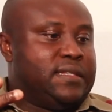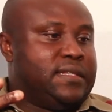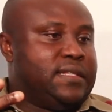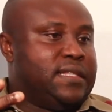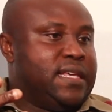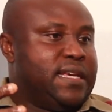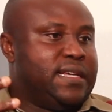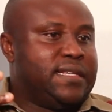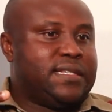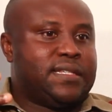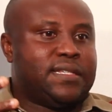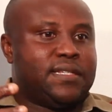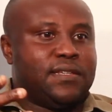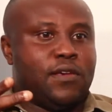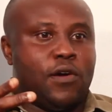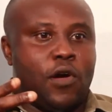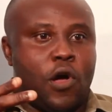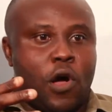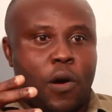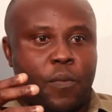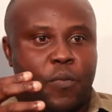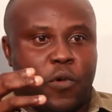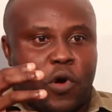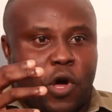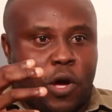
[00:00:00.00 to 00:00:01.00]
this
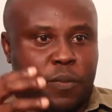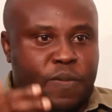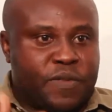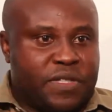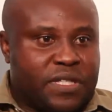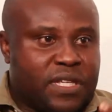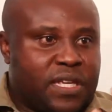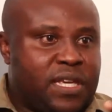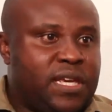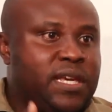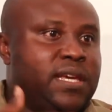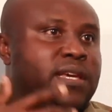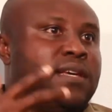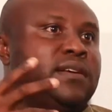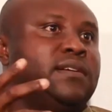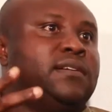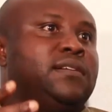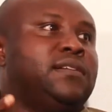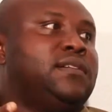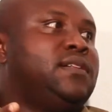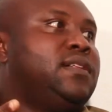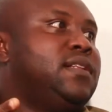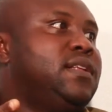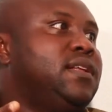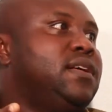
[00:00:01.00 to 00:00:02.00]

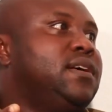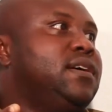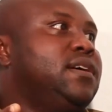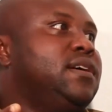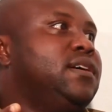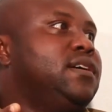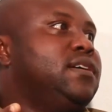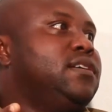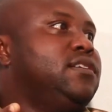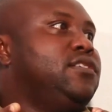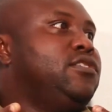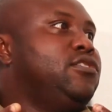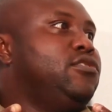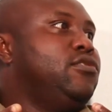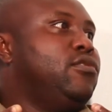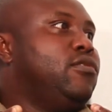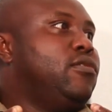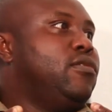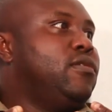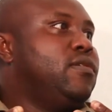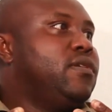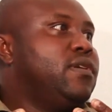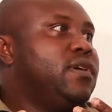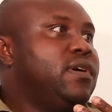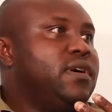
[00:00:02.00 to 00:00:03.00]
upskill, you
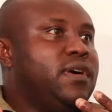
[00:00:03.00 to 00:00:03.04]
know,